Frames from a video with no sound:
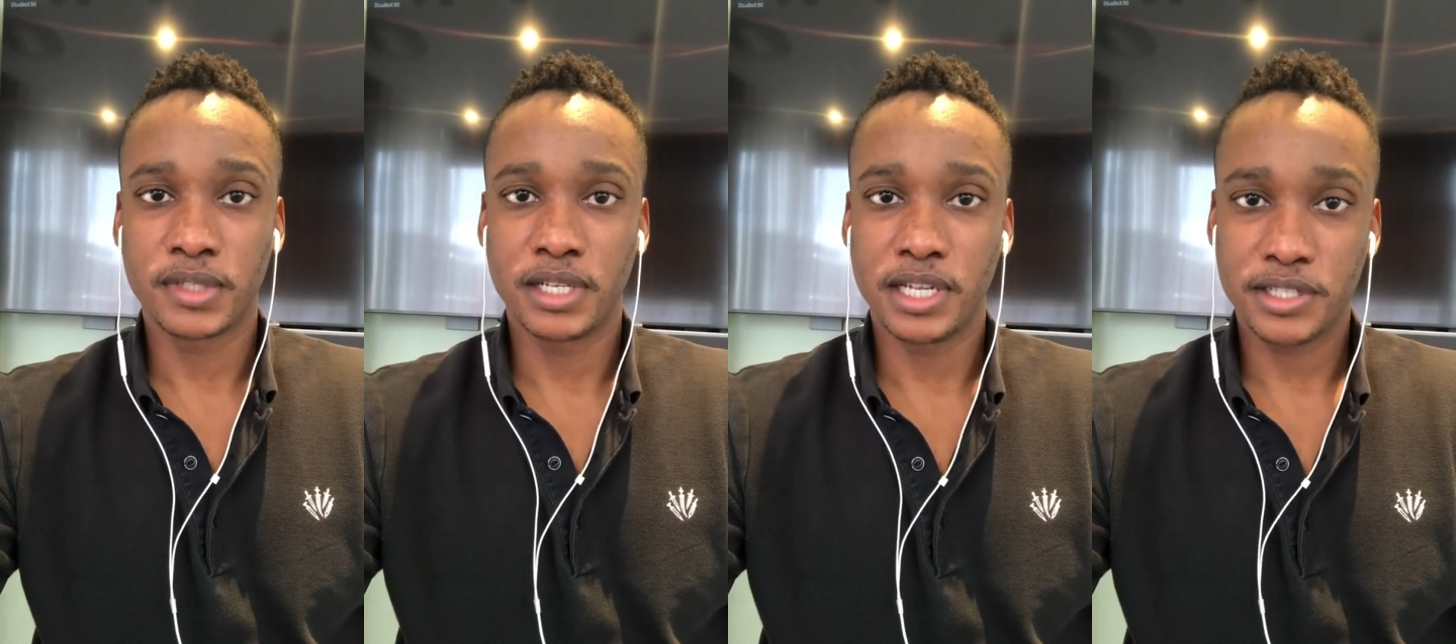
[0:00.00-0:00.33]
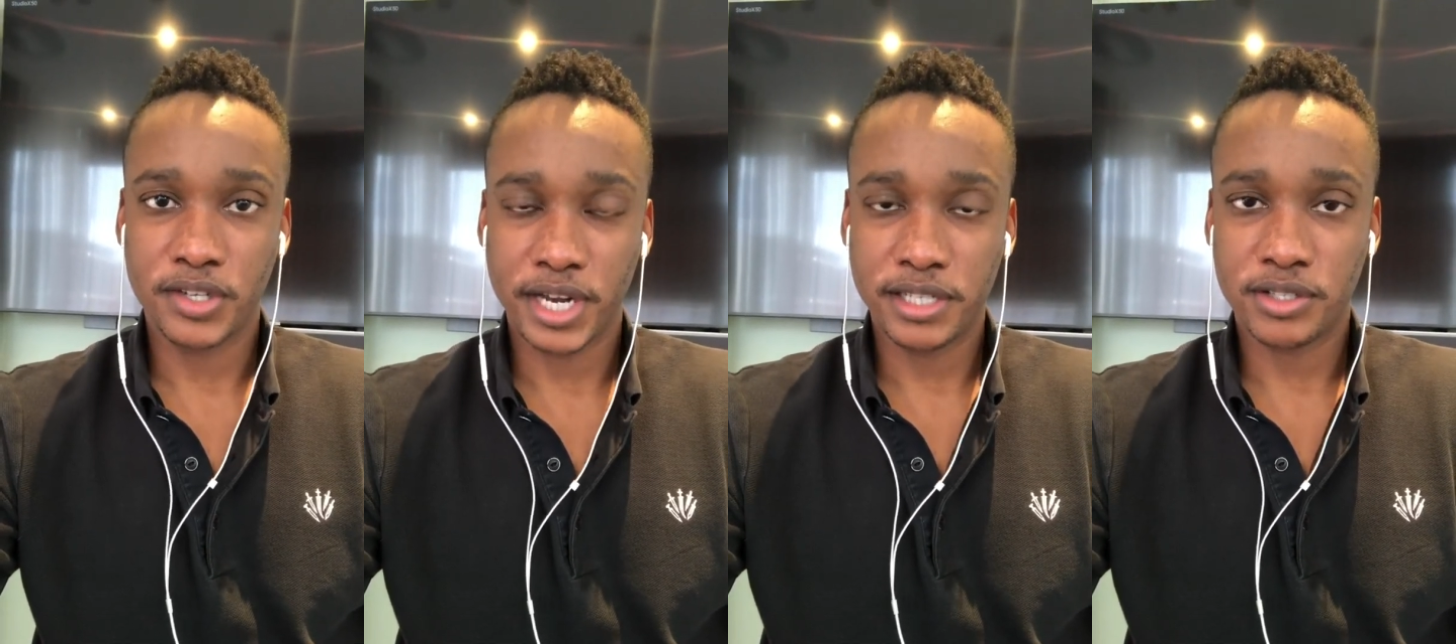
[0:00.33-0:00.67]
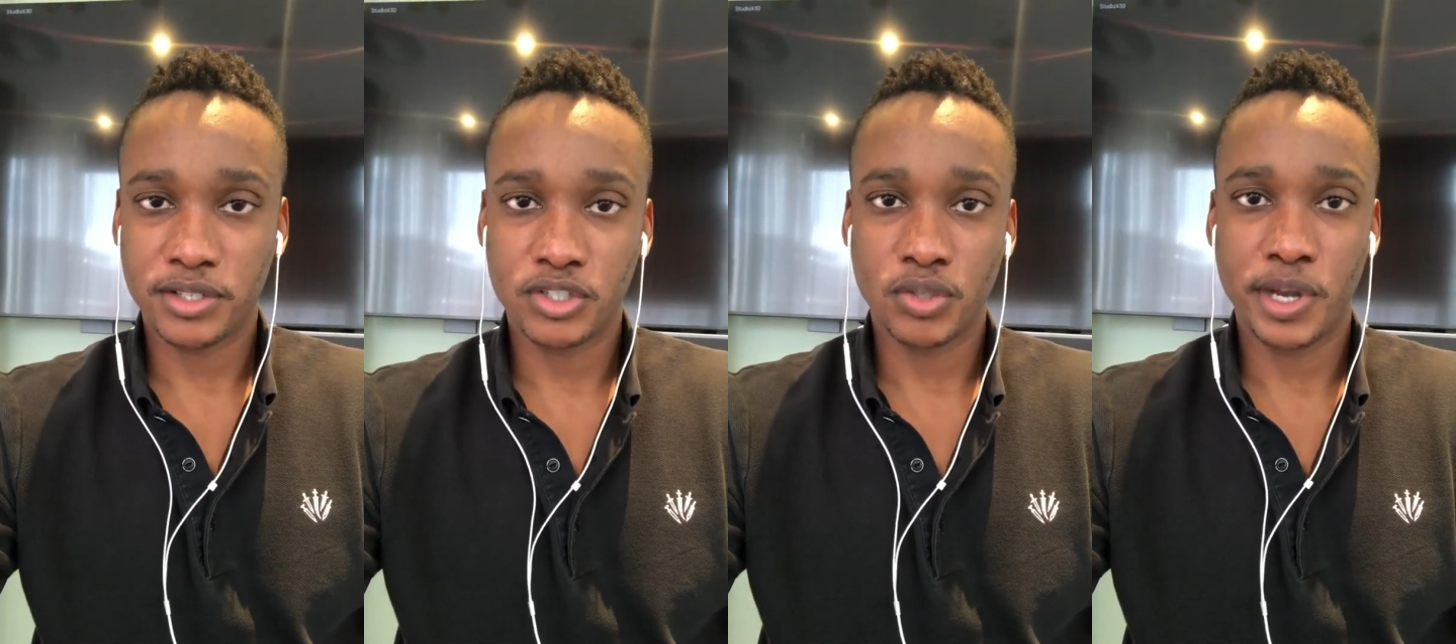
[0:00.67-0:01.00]
Let's create a
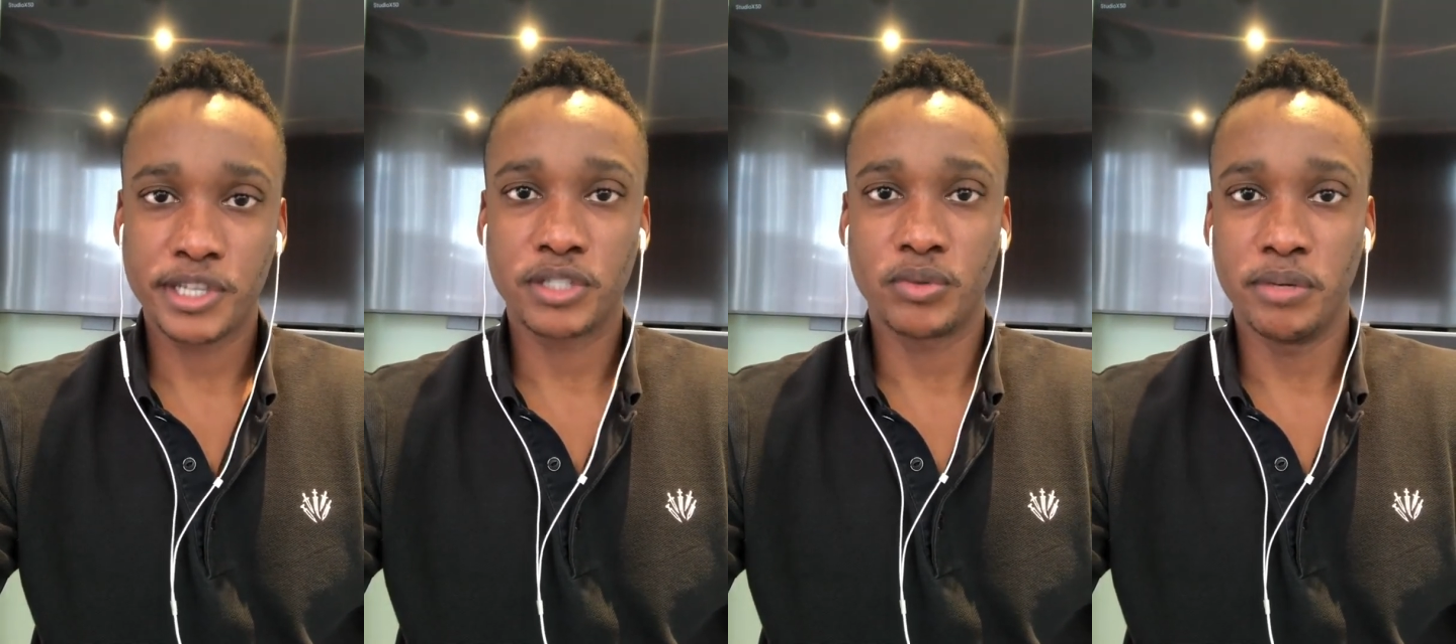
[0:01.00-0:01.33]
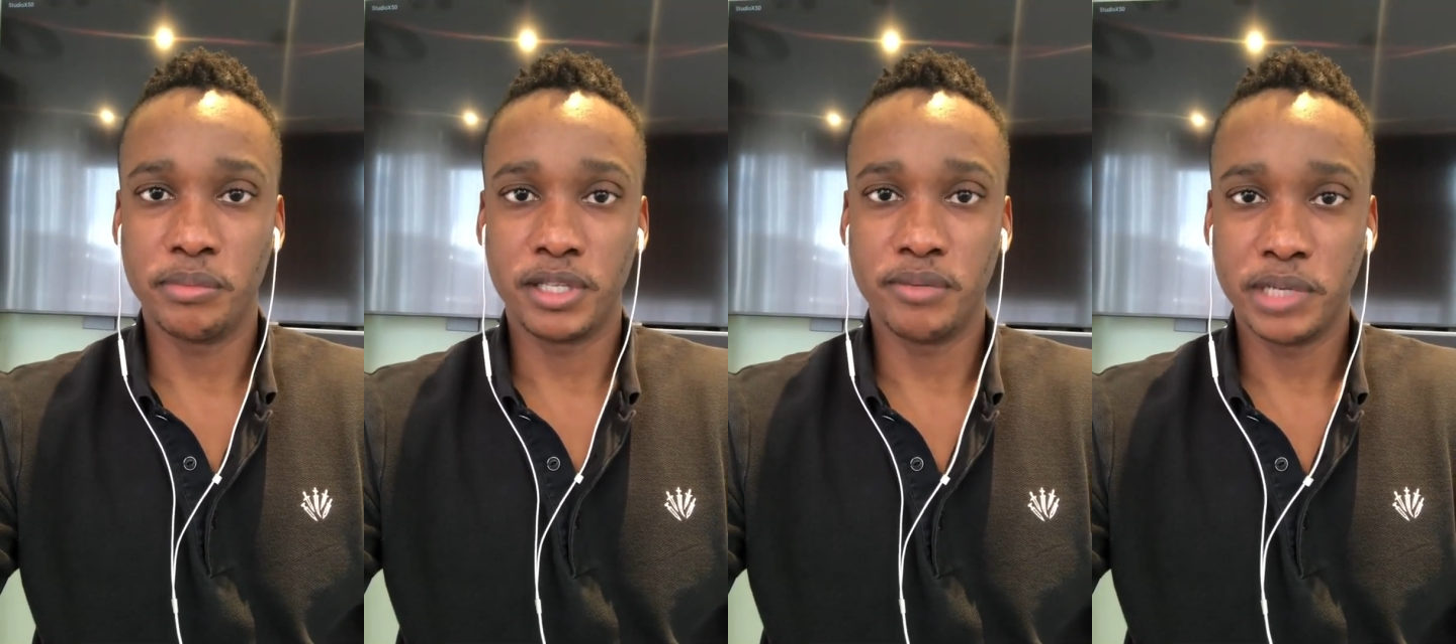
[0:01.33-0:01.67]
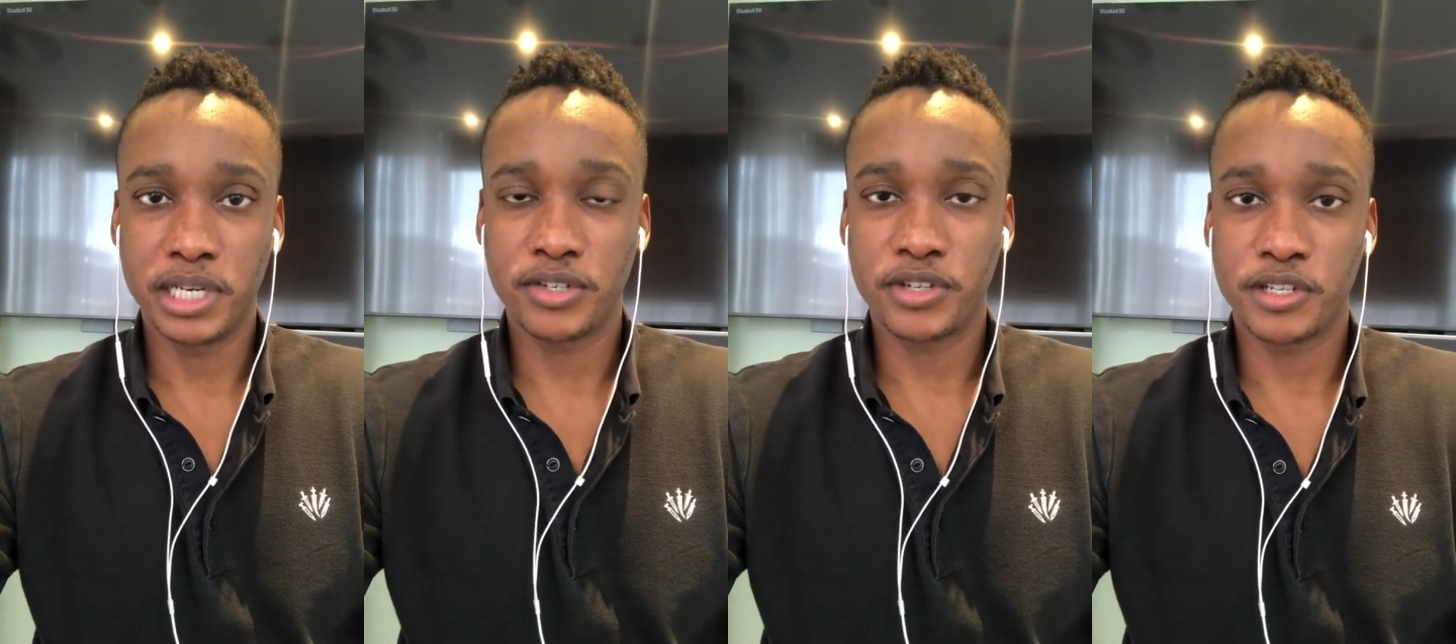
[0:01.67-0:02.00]
situation where the
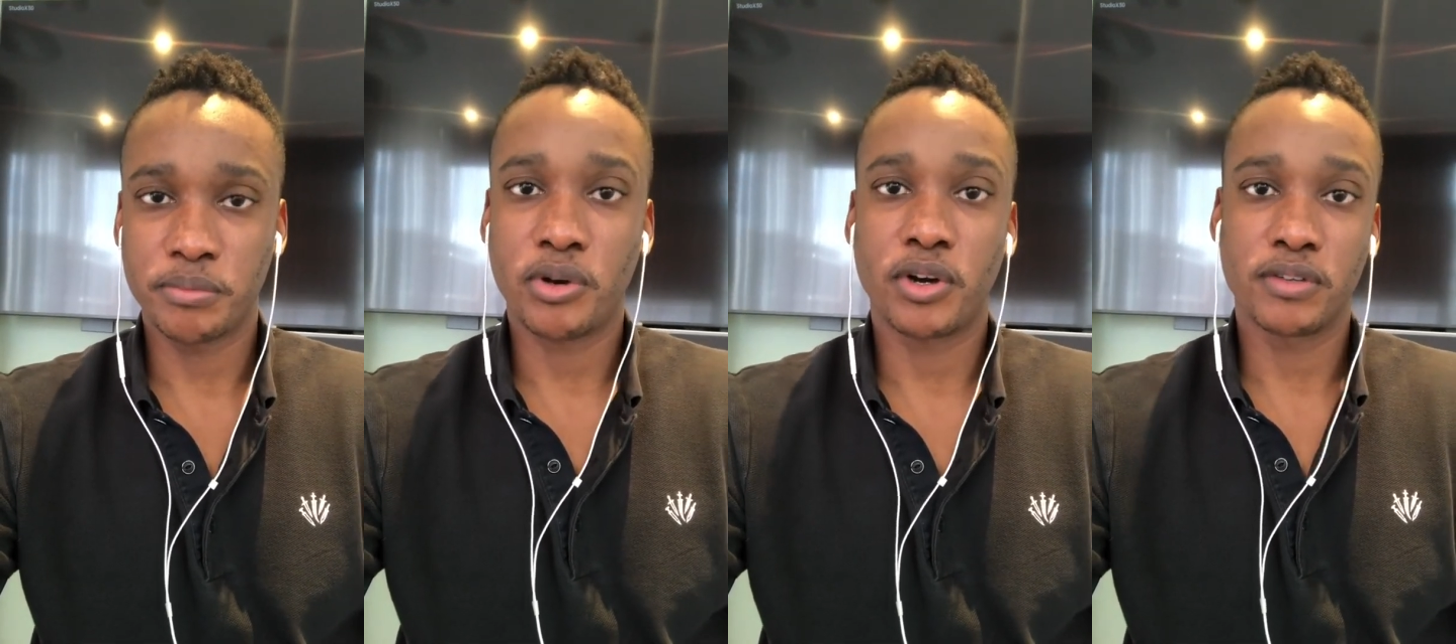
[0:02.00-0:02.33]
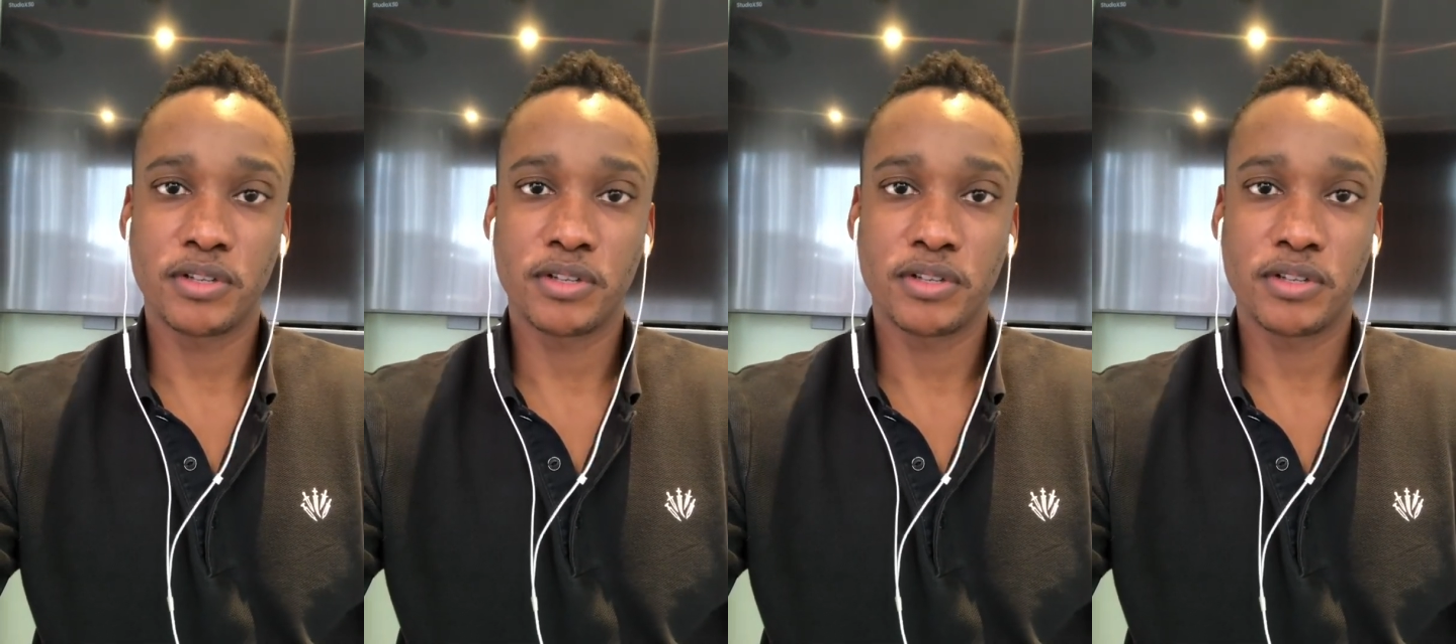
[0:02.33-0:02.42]
military is part